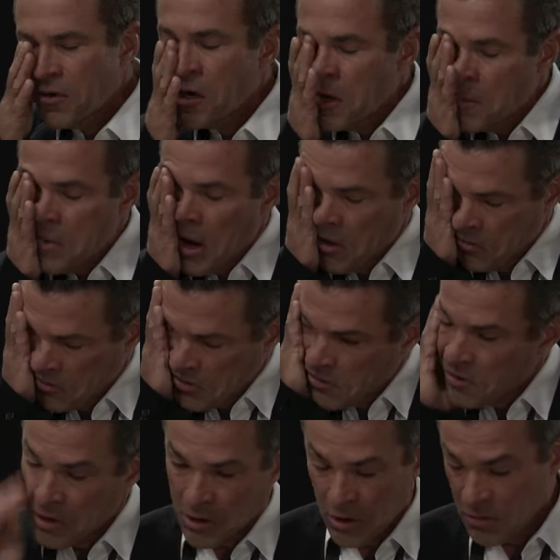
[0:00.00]
way her mouth
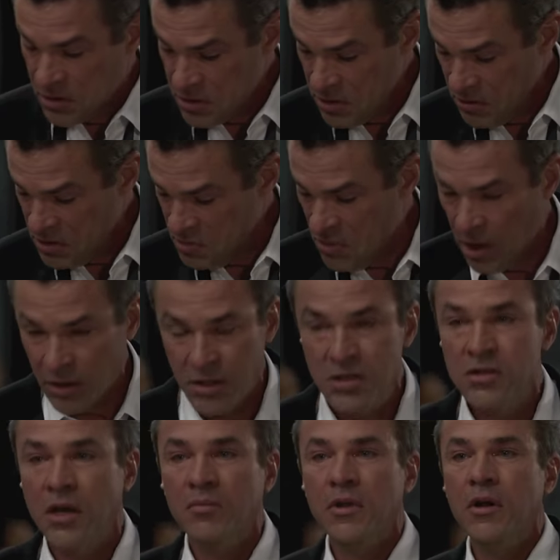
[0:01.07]
went crooked when she was
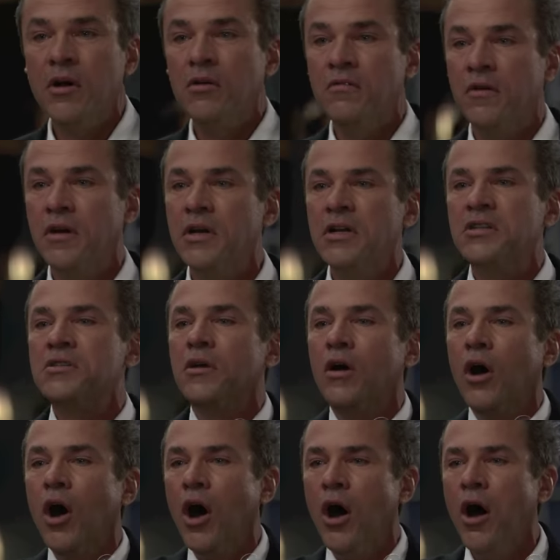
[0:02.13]
mulling something over. It's
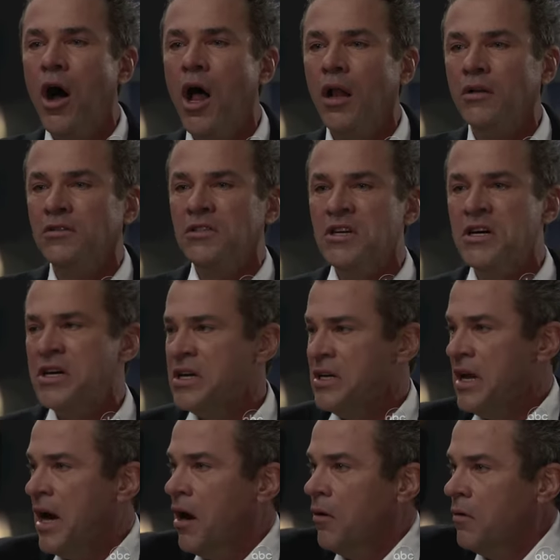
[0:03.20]
all
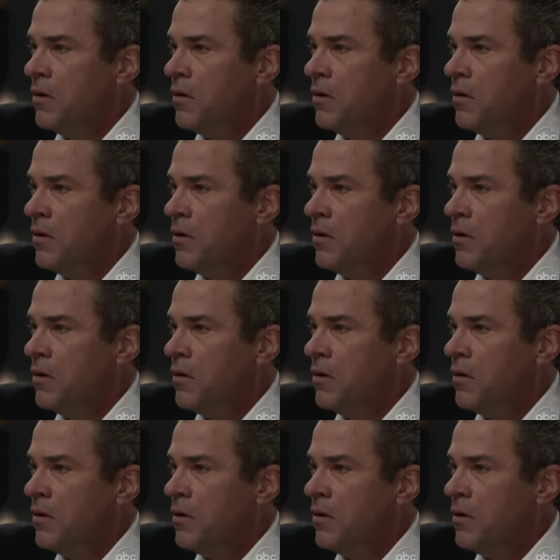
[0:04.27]
gone now.